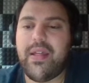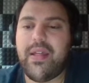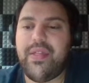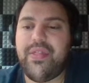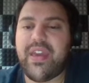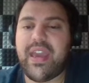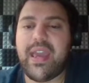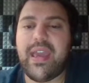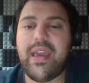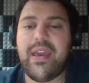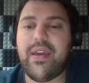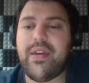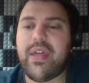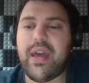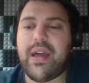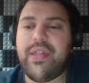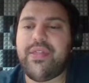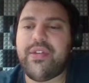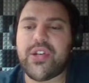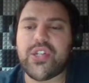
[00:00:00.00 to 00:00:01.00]

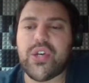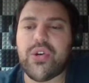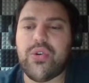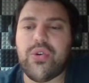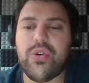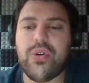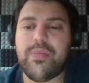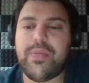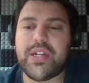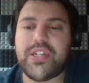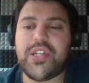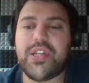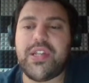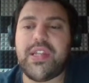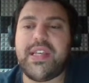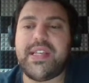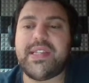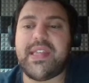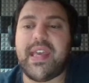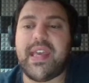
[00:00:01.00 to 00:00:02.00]
There's a whole bunch of
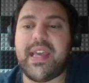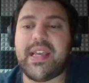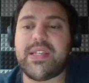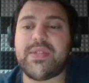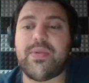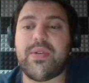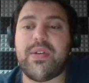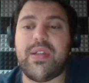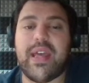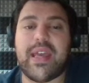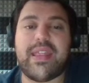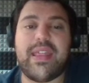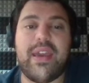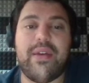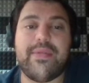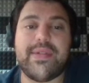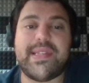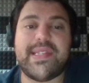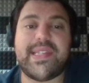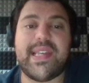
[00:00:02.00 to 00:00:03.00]
these things where like they
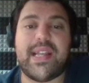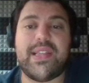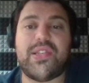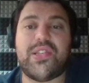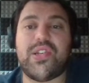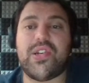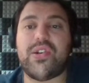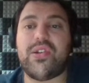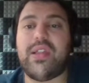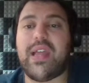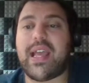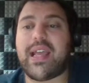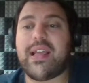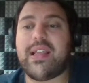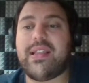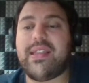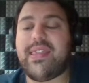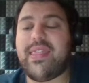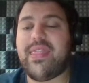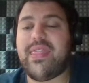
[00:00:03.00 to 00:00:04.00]
would censor like.
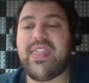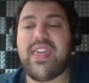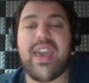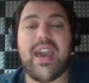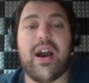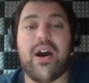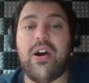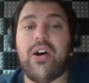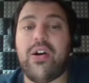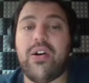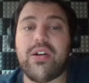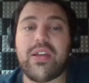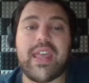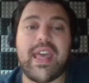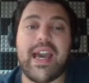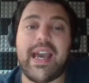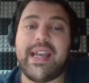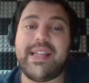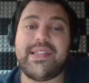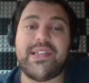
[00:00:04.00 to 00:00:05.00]
They all
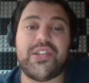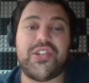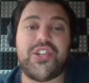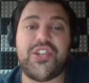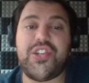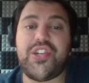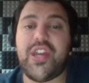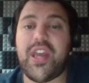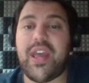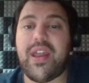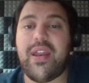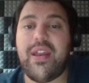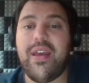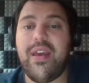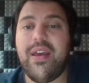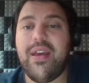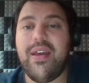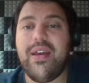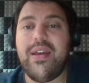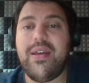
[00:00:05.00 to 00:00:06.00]
kinds of shit
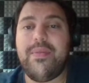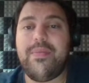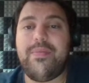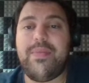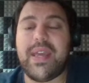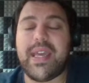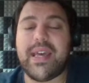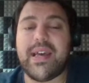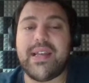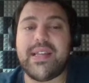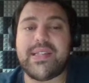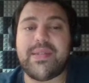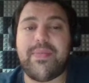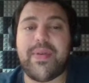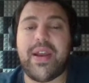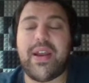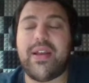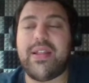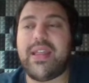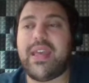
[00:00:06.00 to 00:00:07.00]
because
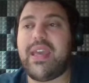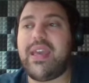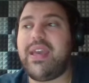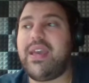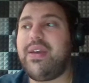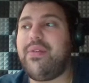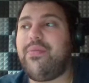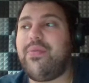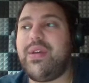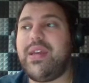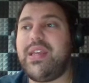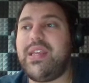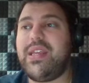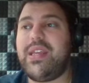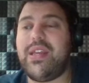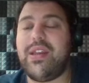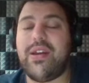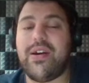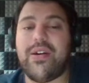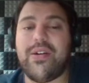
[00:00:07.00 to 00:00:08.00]
apparently we,
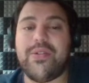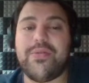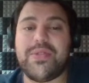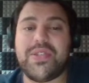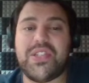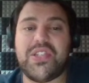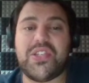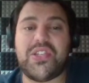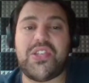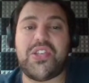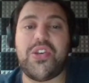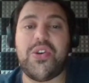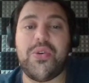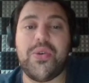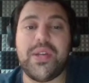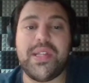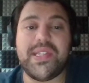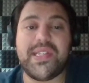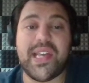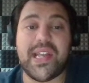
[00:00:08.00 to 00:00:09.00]
you know, it was just too
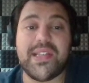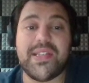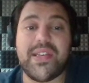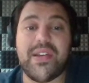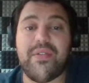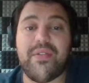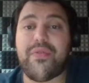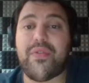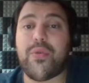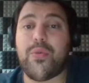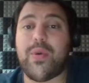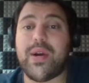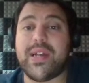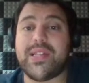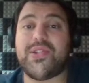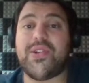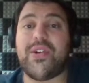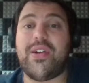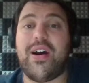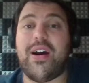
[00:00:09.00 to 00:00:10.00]
insensitive for
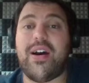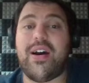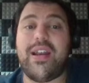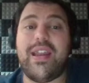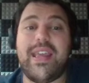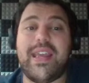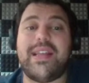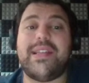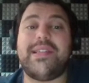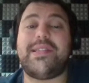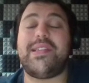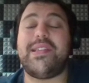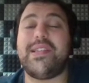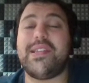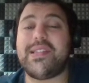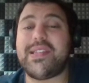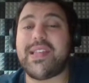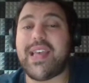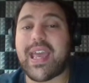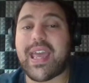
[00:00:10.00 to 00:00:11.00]
Western
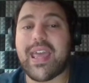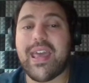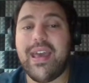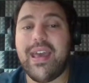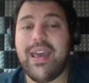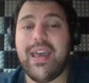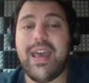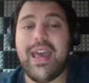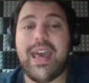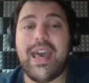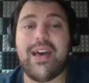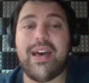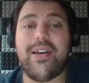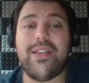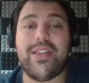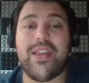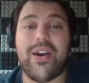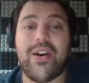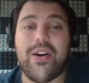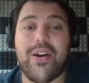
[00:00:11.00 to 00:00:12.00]
audiences. Like, Hell
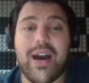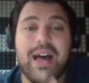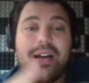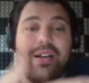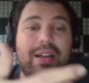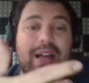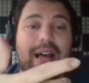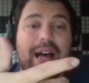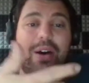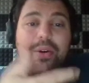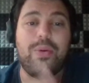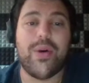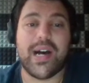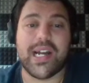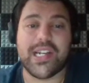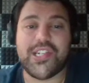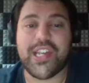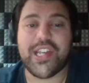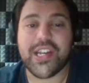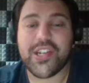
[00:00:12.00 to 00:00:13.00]
no, I'll
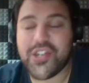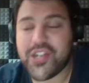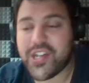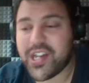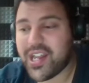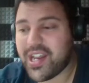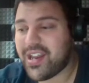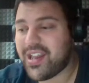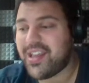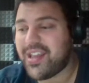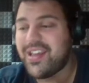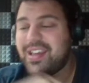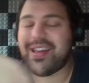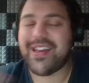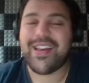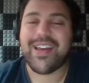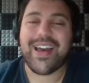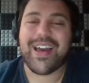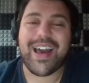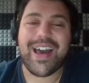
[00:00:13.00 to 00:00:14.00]
watch that shit.
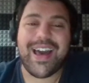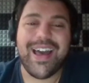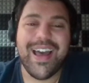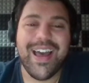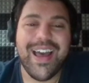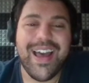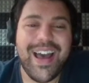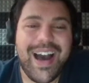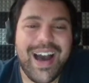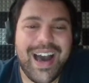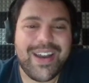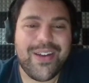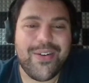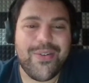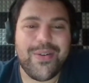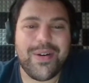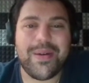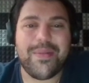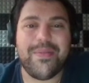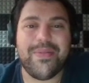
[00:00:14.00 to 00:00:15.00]
I don't
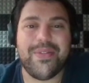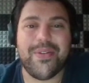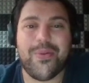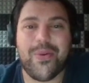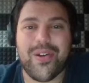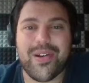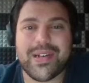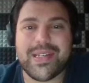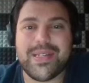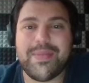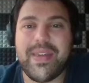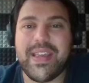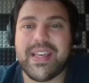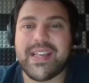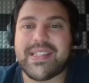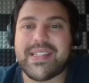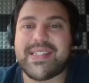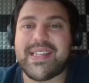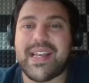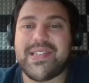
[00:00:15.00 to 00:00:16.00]
want the works
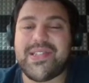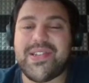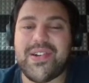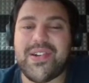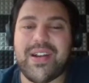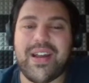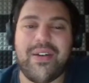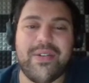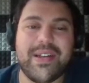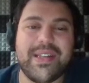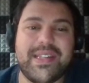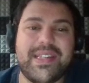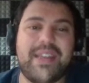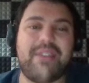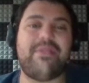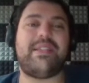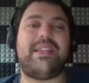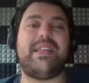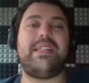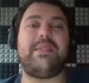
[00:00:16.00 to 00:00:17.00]
being censored. I want to see
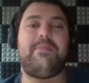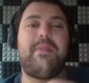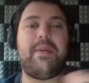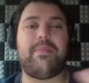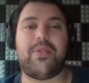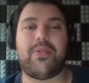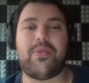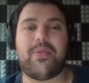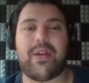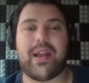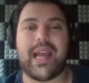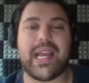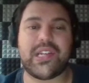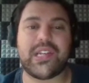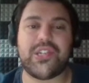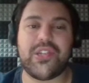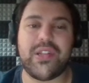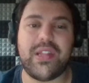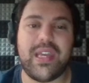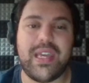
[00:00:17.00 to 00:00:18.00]
what these people were
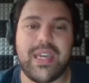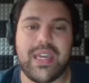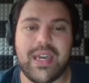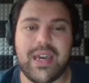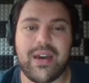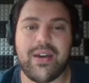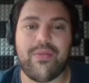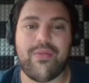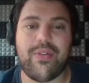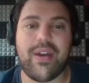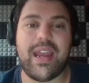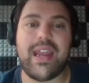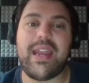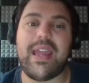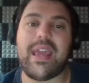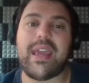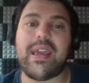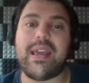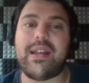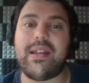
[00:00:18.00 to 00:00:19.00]
actually
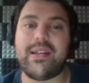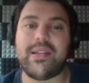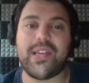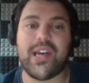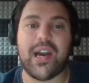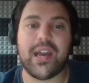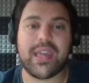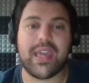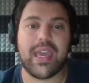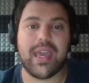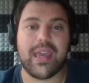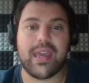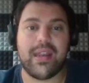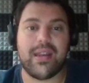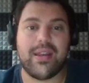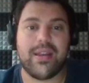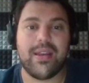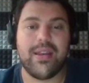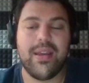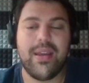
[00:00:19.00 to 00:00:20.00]
writing and talking
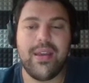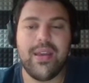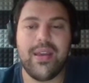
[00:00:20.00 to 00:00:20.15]
and